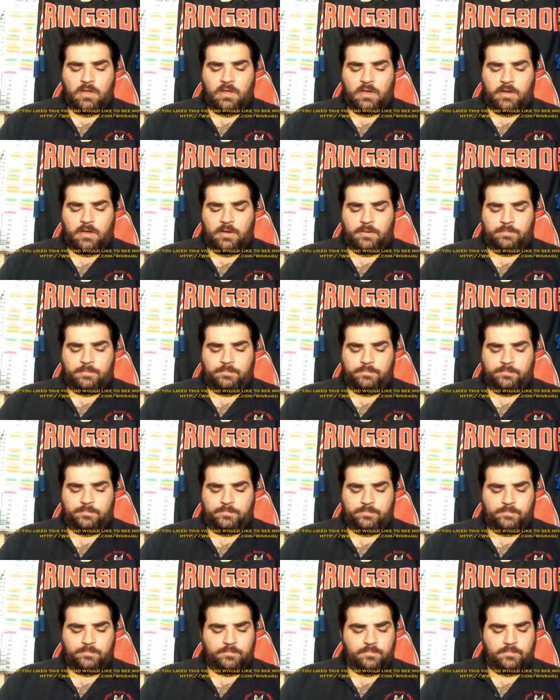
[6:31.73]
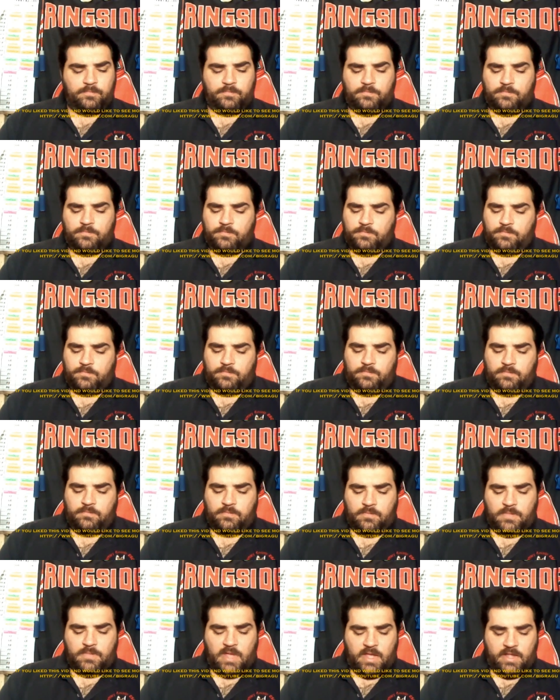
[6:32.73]
Um,
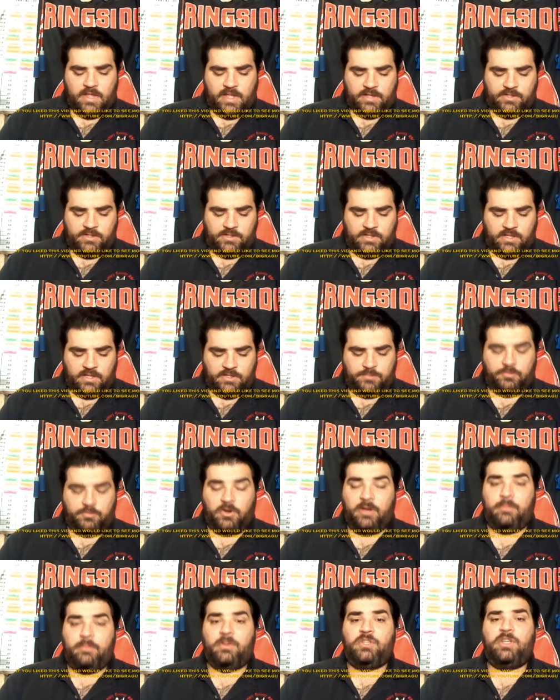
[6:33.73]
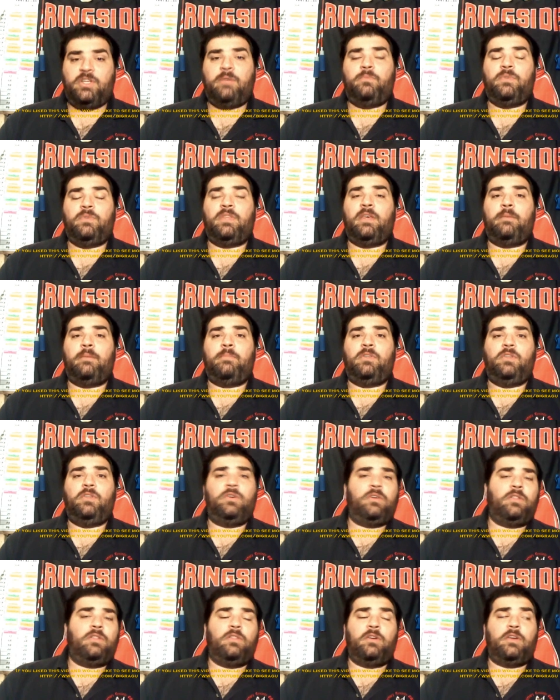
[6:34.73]
and that's that's pretty much it with him. And you
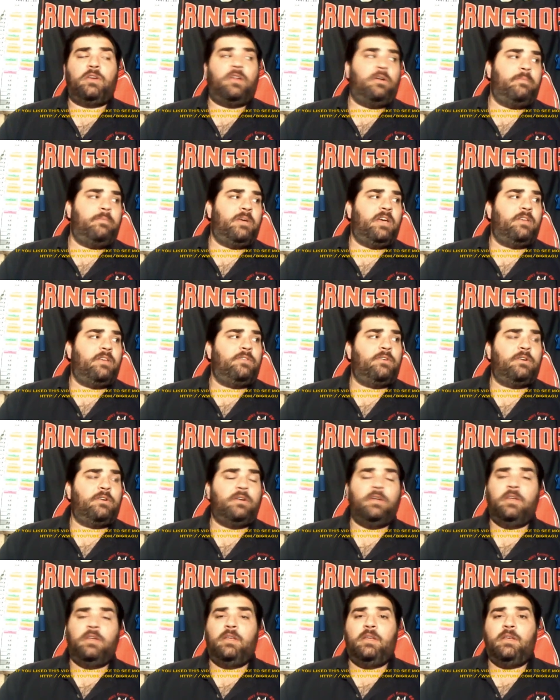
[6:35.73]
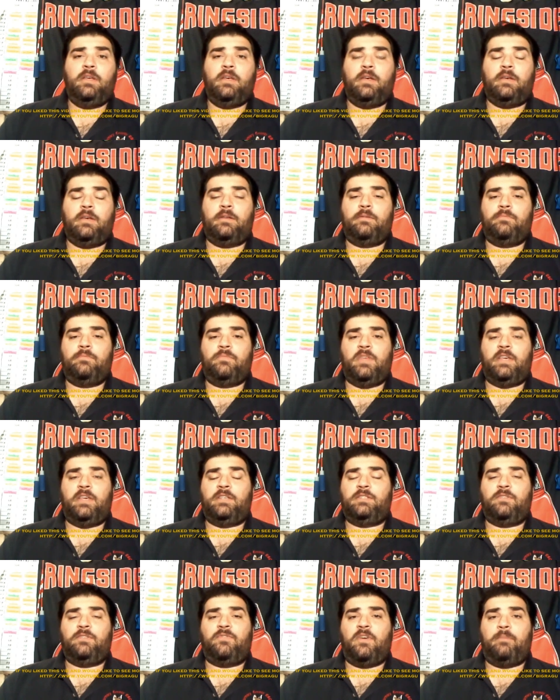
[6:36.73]
can look at all my other uh,
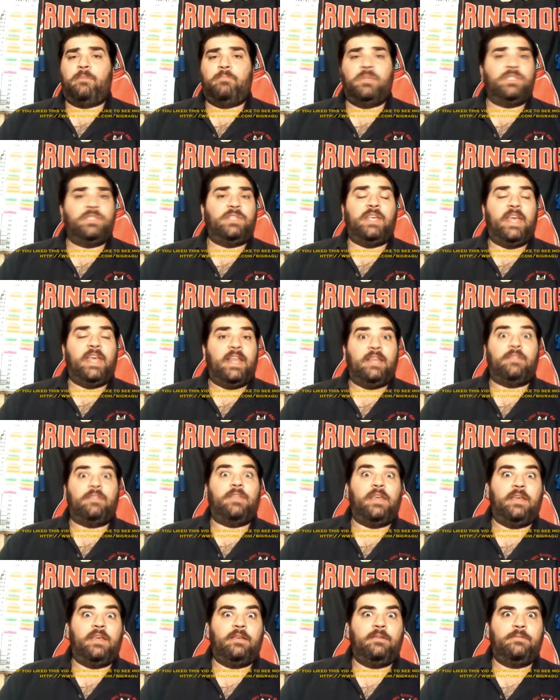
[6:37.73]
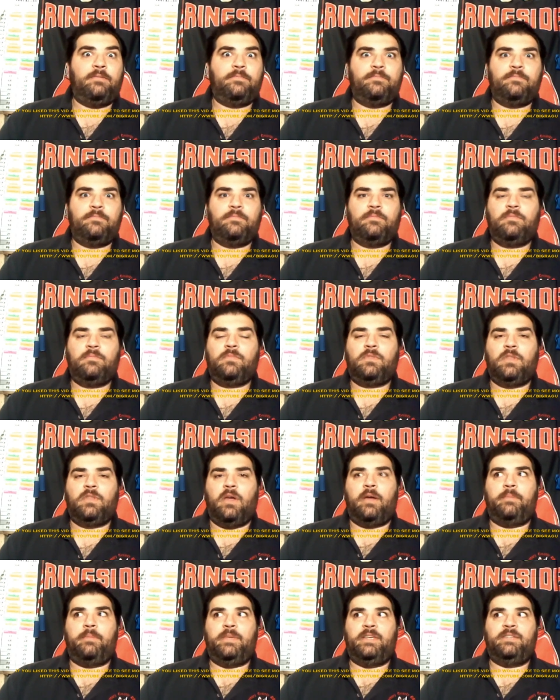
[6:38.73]
things if I'm missing anything. You
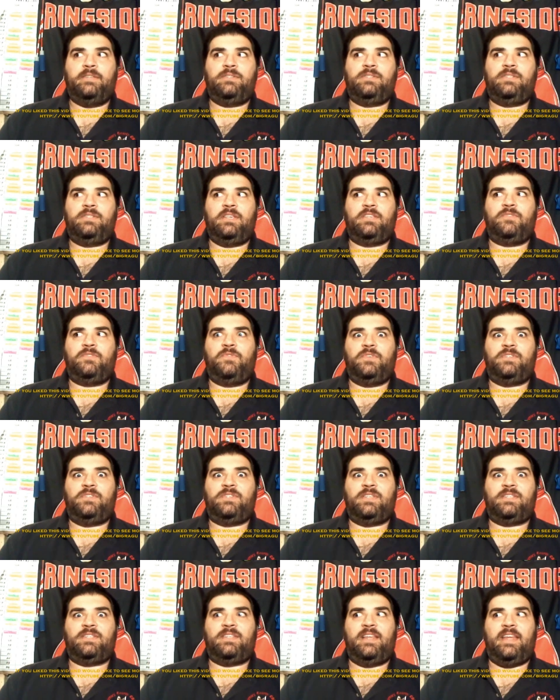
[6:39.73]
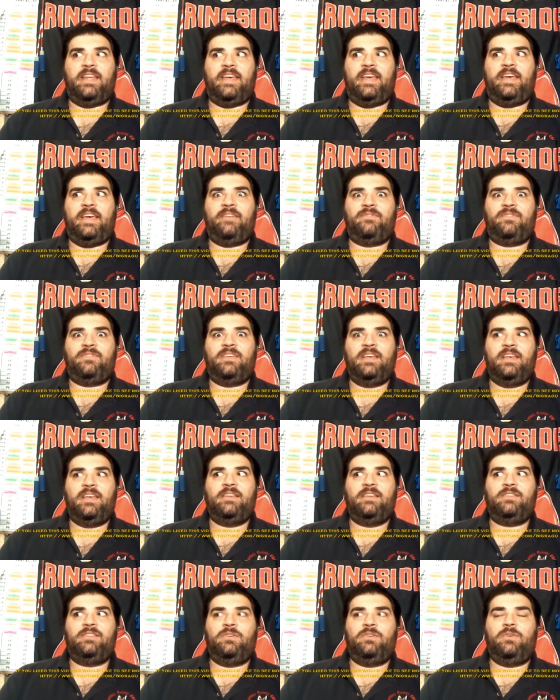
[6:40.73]
know, I mean, he's six foot six and a half,
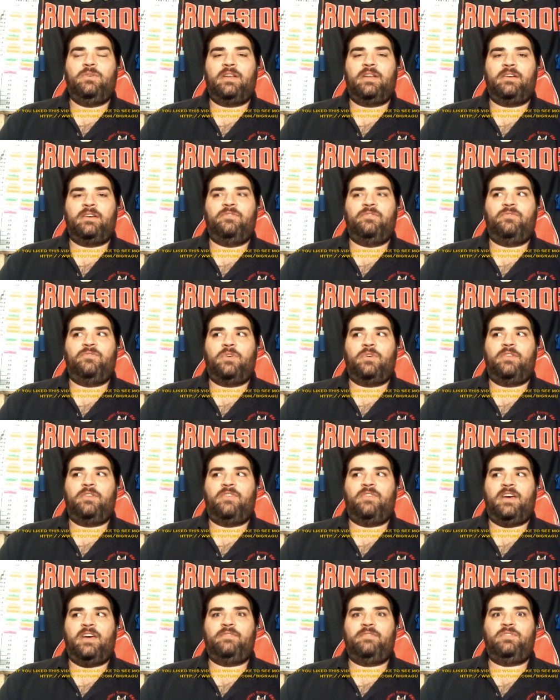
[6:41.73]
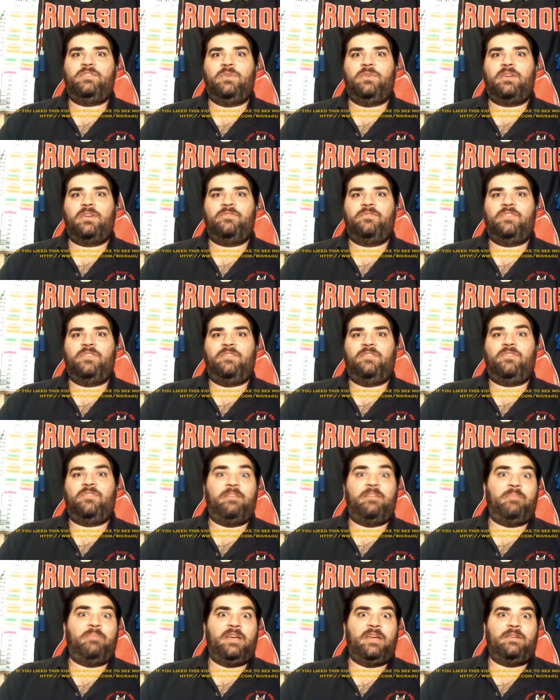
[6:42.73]
two hundred and forty-five, two hundred and
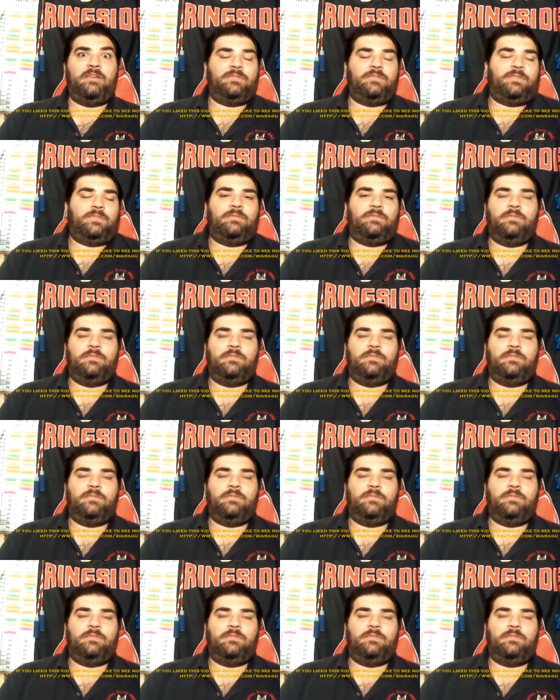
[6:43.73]
fifty-five pounds.